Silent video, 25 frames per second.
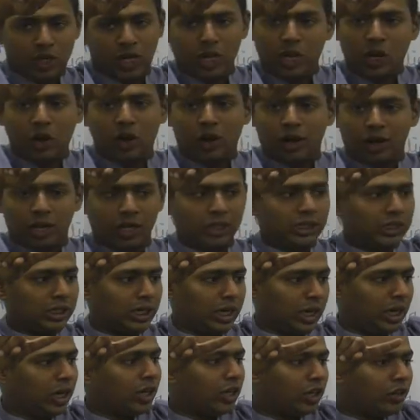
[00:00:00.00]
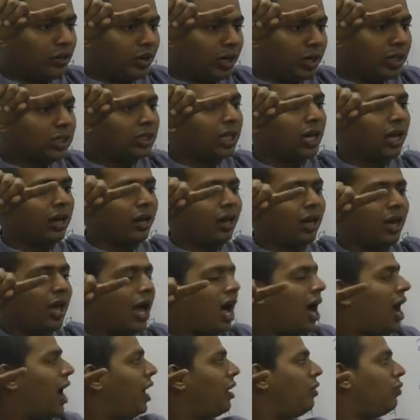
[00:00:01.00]
non-resident you understand
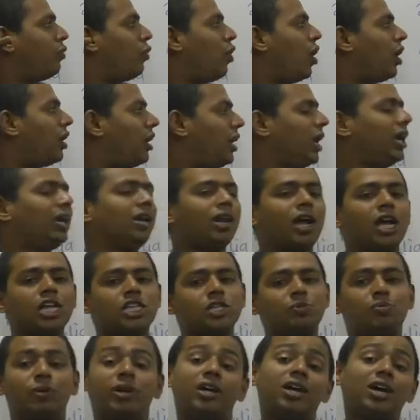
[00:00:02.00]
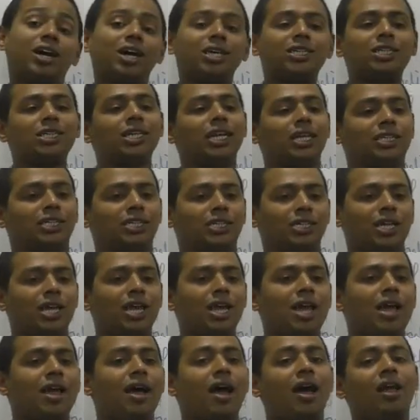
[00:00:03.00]
and what they transferred assets
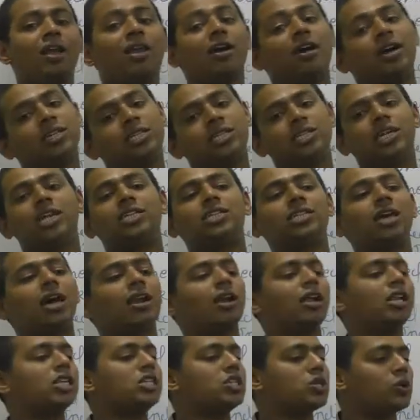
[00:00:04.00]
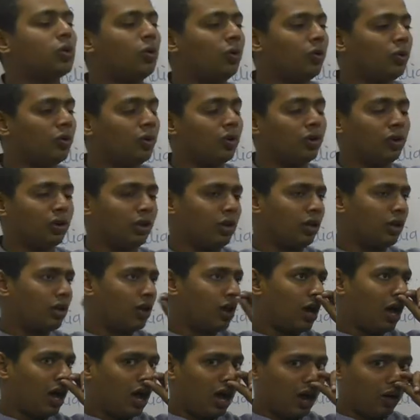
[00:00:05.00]
and assets are also
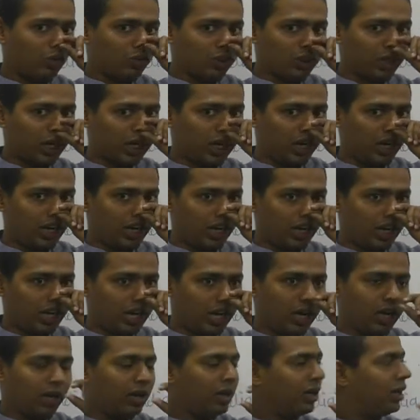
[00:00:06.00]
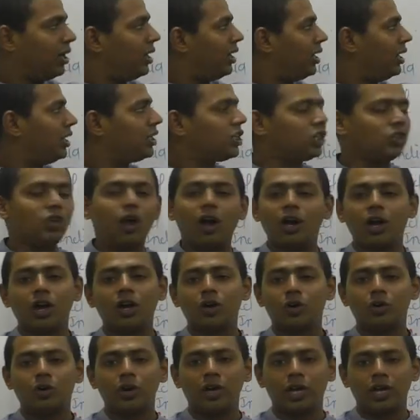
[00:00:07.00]
outside India it's not
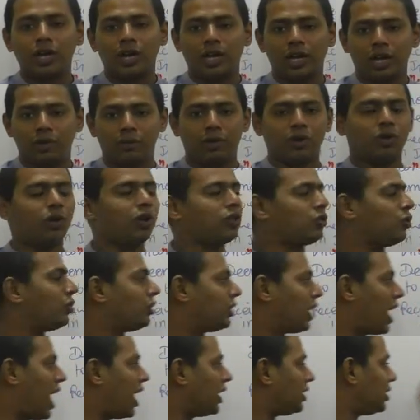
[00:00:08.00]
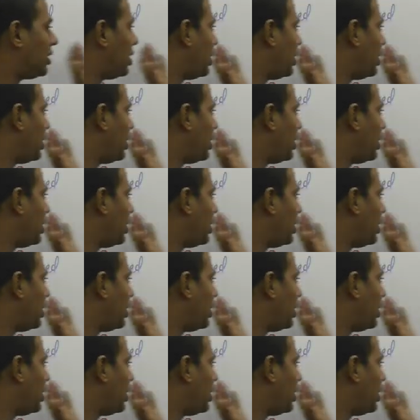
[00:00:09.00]
accrued in India because to tax